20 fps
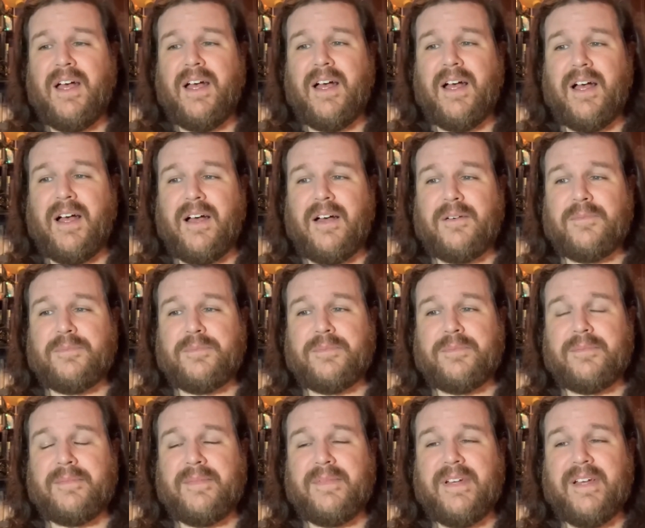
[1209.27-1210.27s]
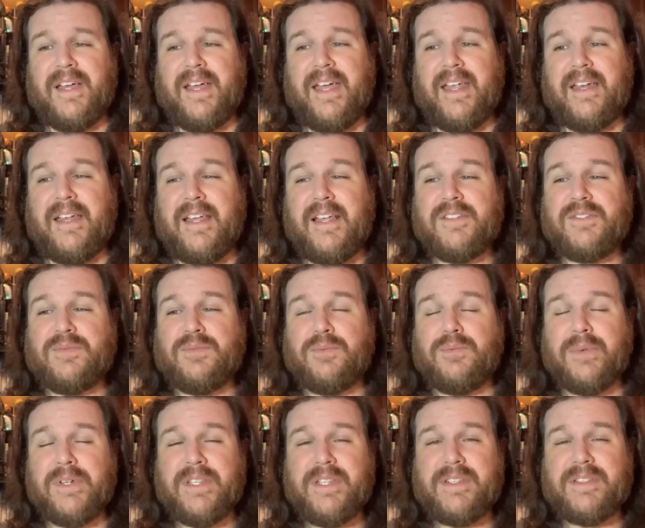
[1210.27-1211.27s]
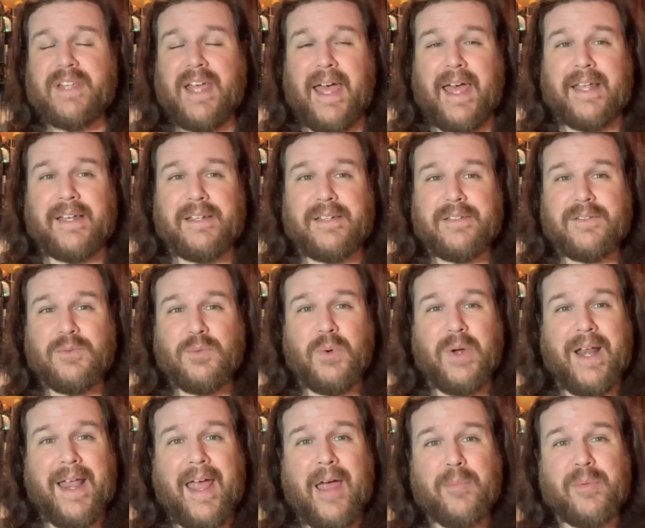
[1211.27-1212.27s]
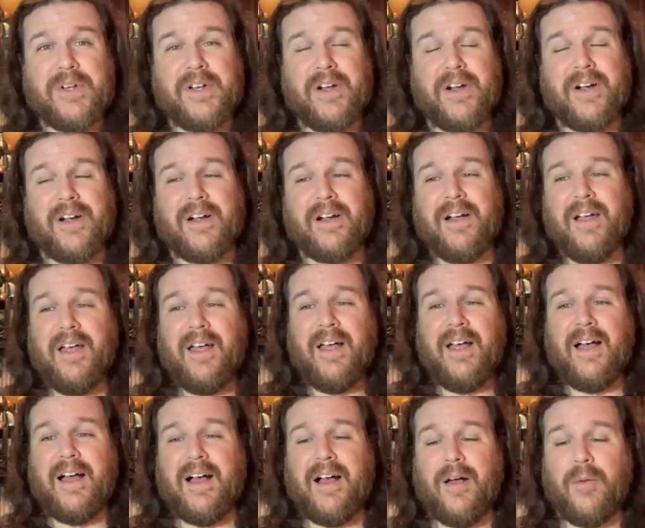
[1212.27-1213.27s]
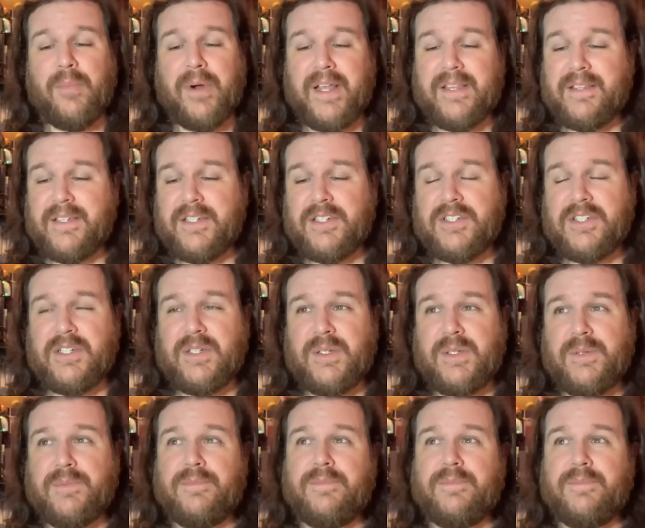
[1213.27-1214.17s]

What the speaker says: And it's really sad what happened to her. But I think she's